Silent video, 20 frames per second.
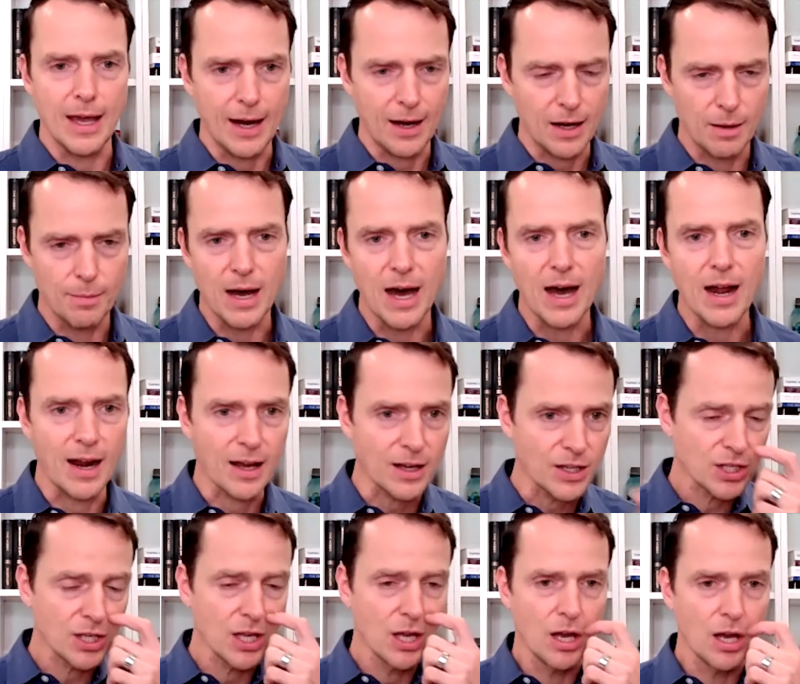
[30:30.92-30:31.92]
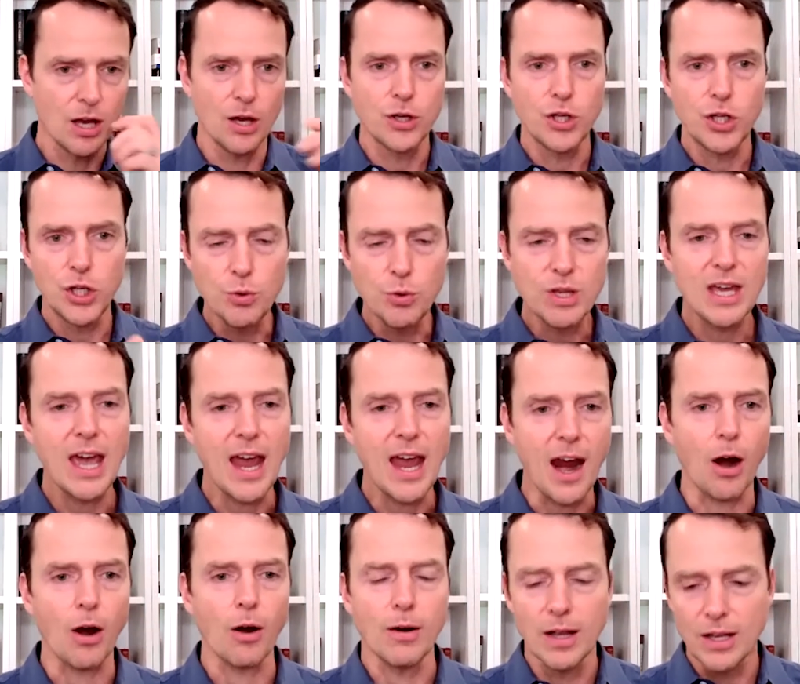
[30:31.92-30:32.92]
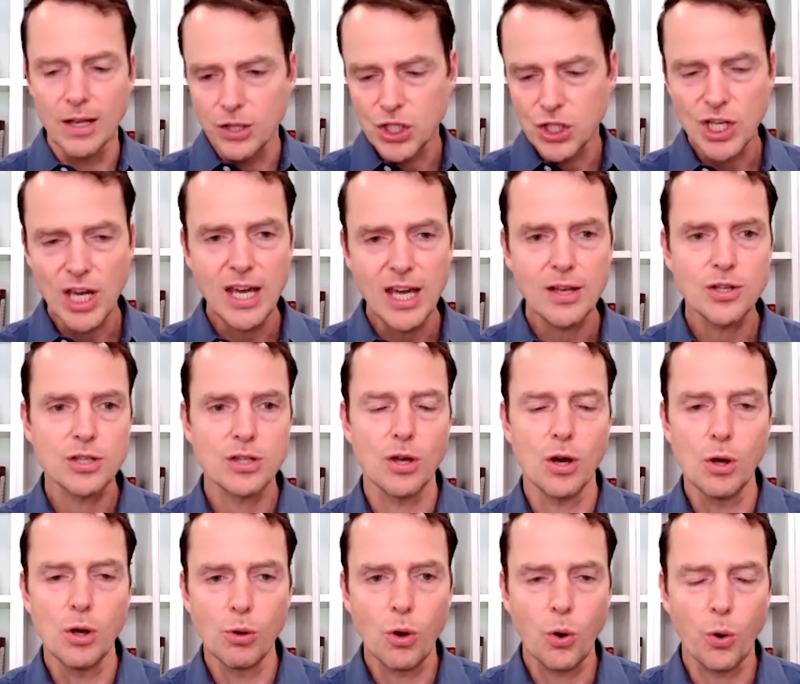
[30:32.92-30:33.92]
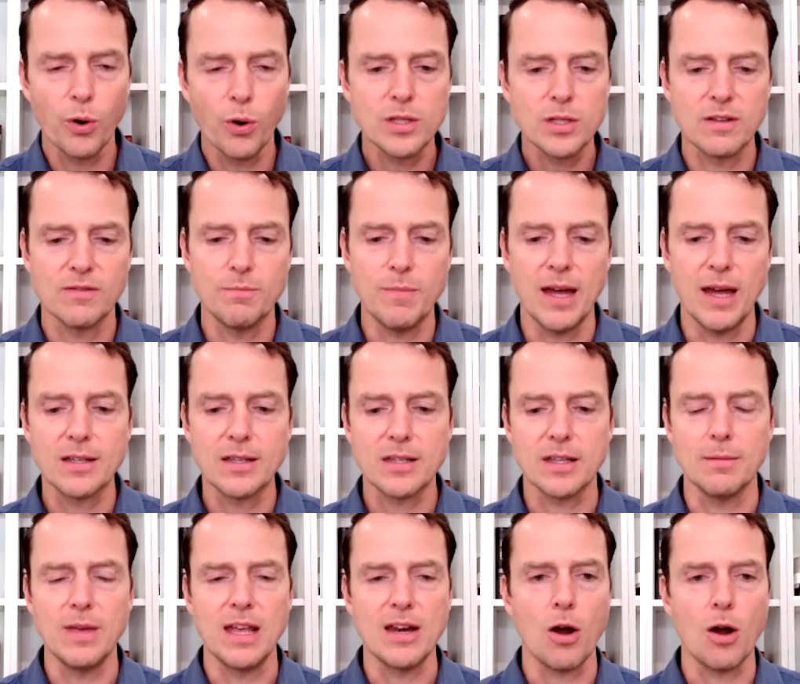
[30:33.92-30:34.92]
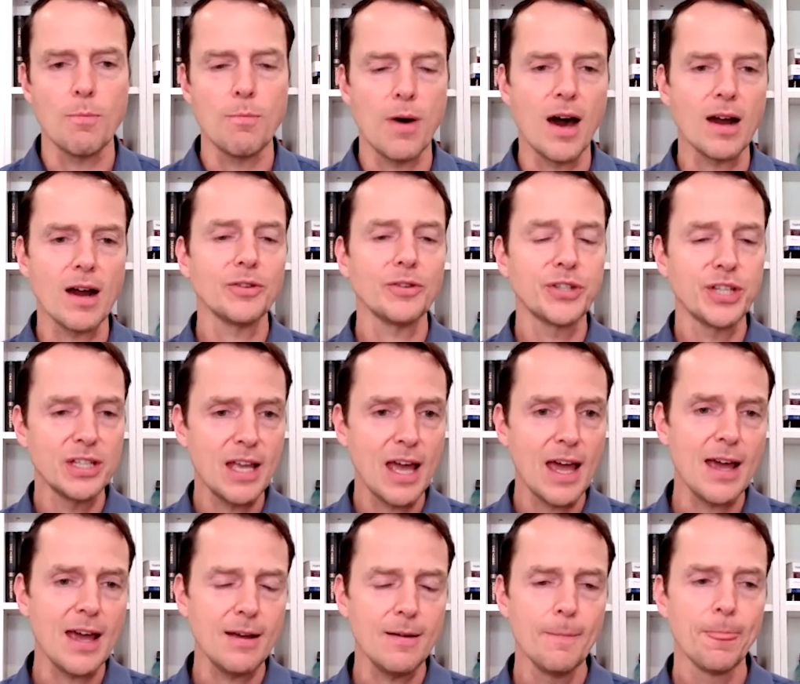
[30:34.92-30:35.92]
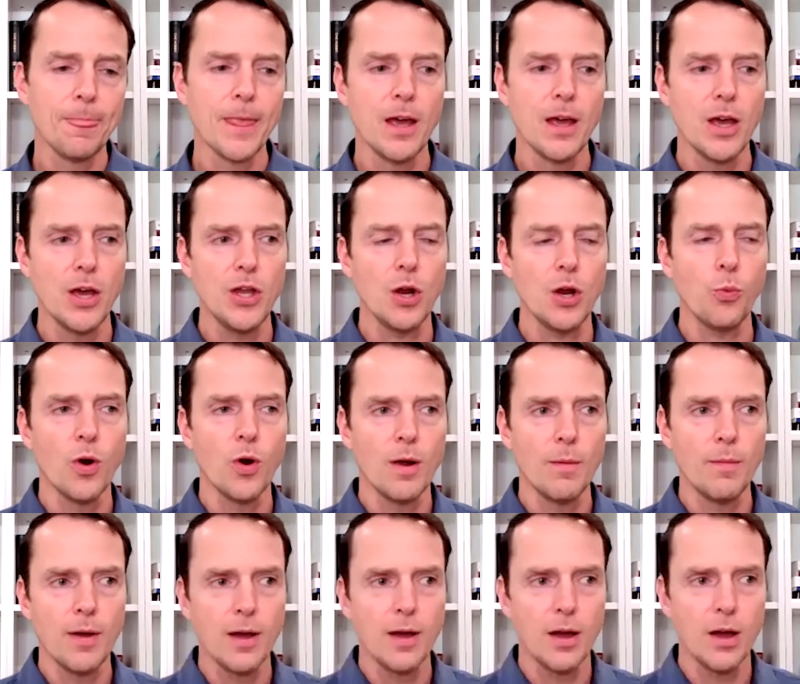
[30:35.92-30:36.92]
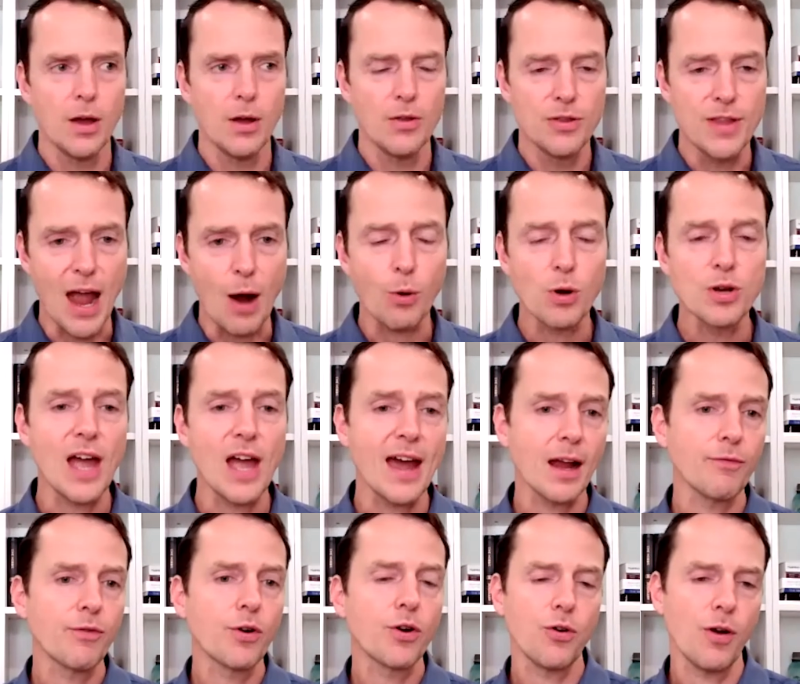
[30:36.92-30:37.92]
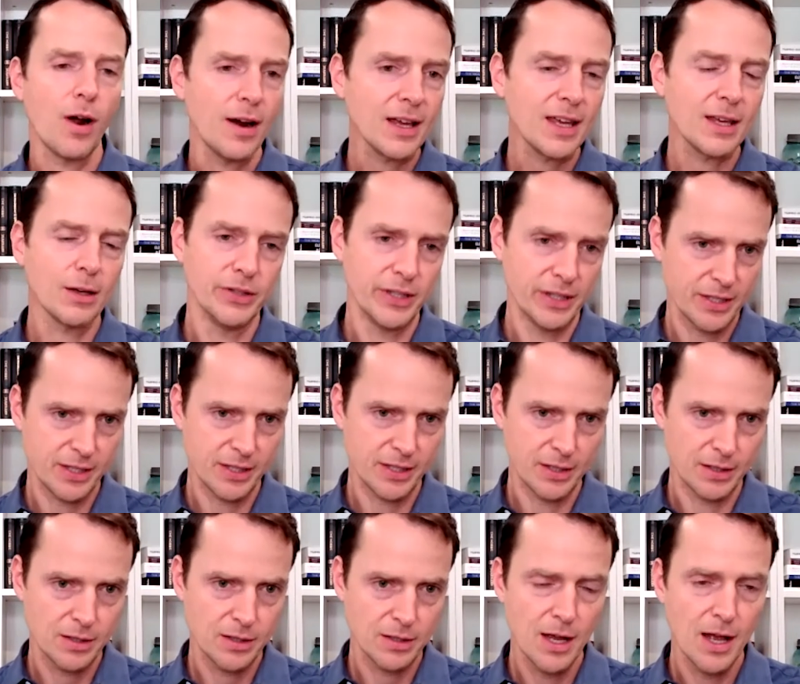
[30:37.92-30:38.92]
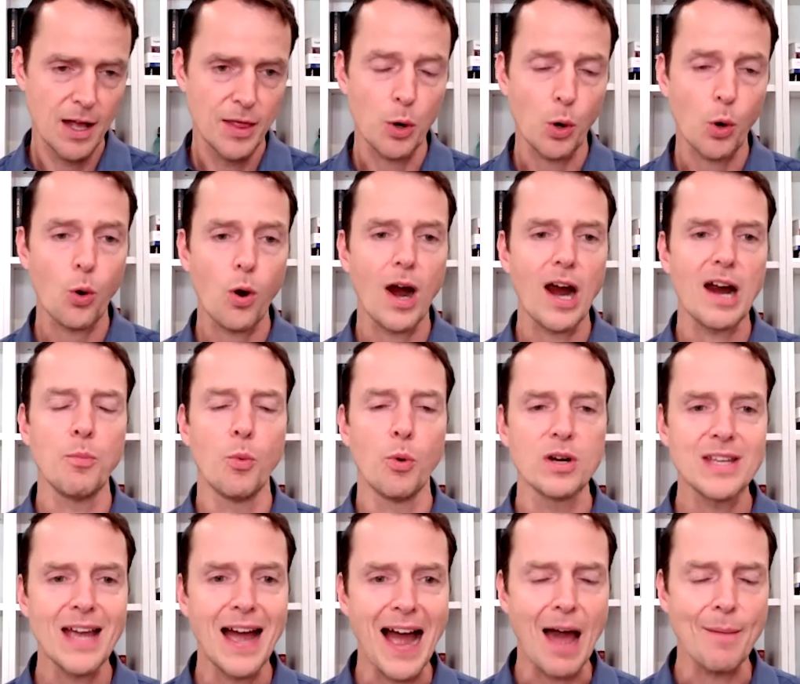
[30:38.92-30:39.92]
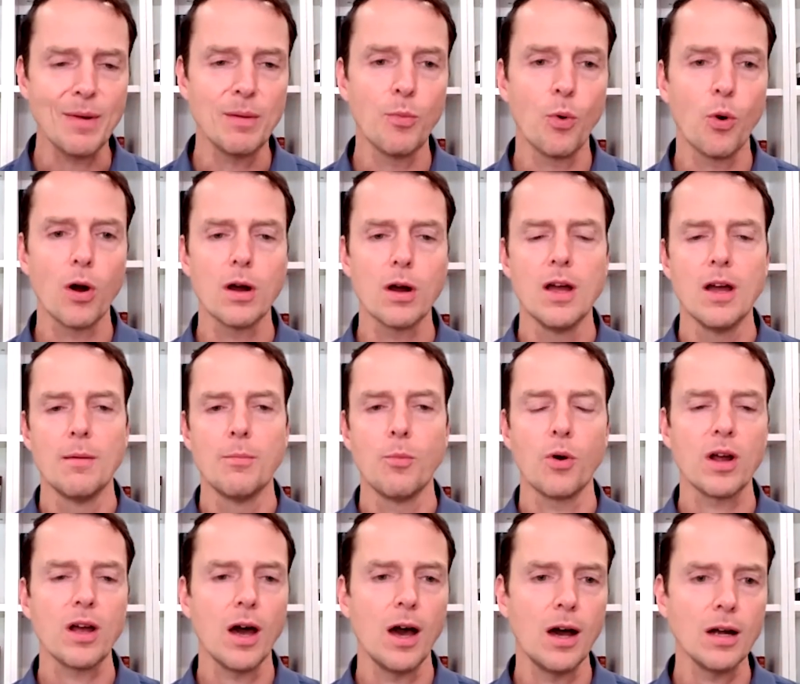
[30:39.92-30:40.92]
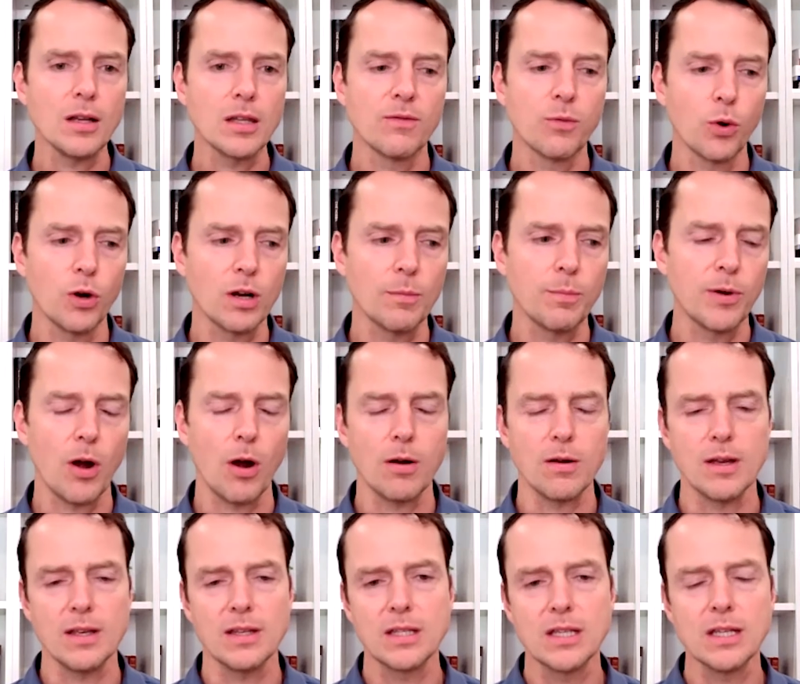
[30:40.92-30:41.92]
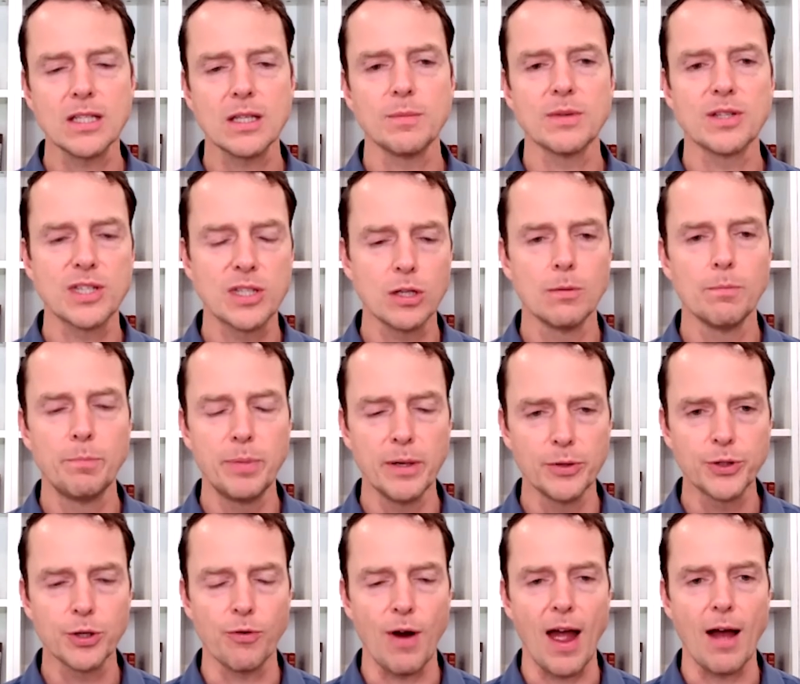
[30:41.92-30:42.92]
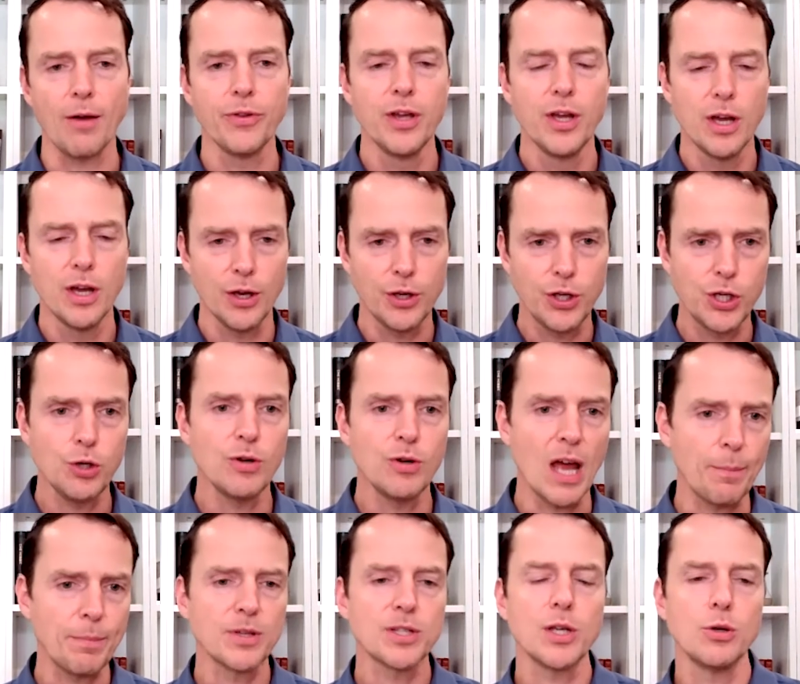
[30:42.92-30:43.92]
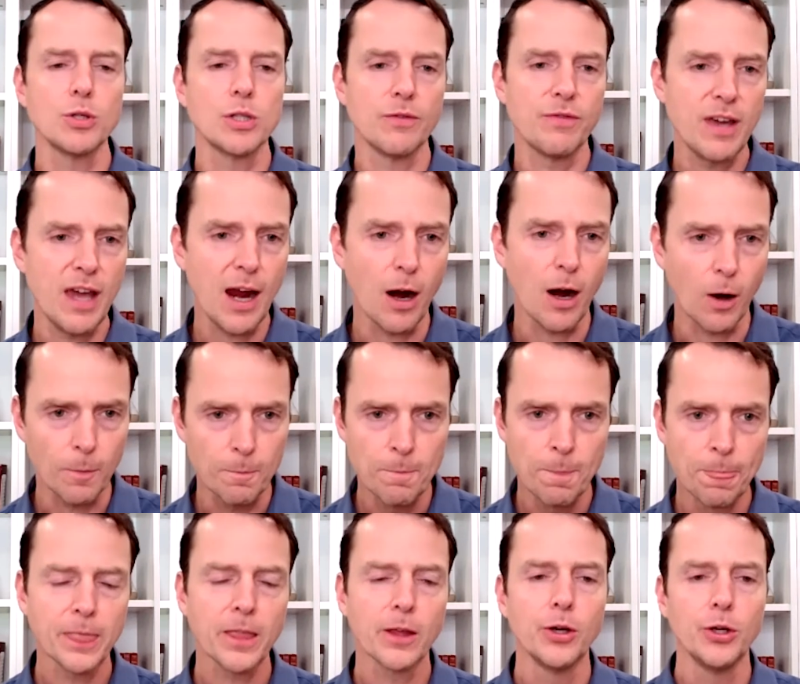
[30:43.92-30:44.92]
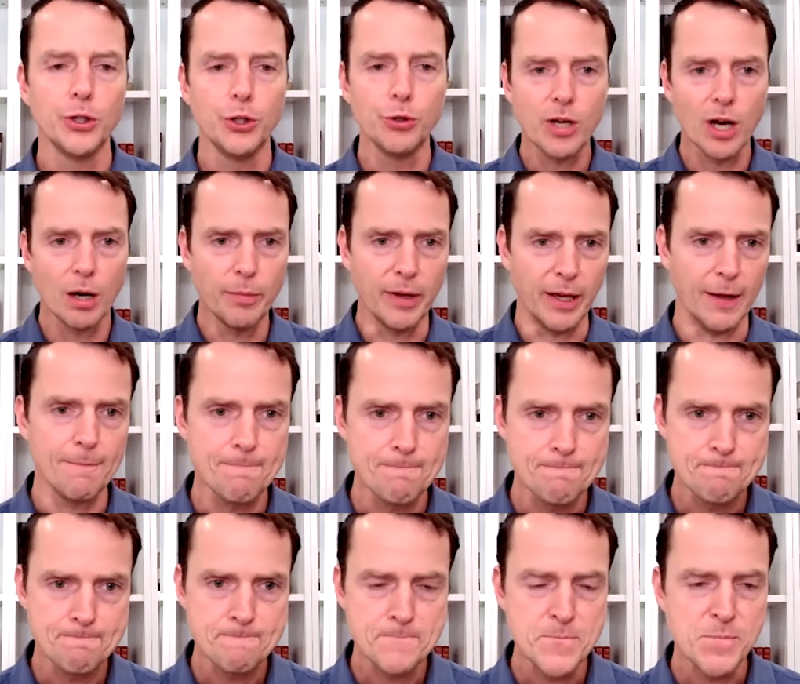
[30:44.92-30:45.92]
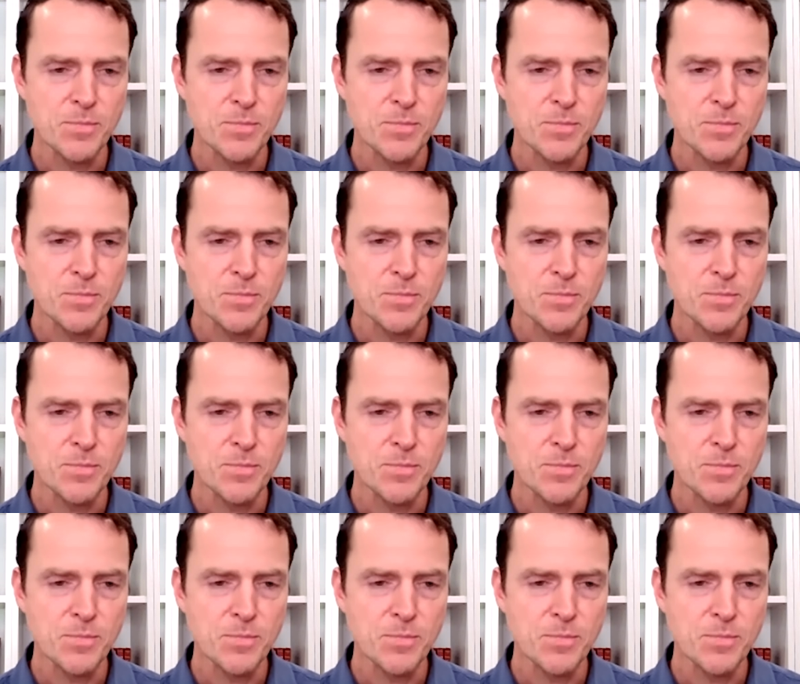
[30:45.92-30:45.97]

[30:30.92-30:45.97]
antibiotics, acute care changed the whole course of medicine. In our model today, you know, now we're dying of chronic illnesses that require more time and more more cognitive work, but our system is still built around acute episodes of care. You come in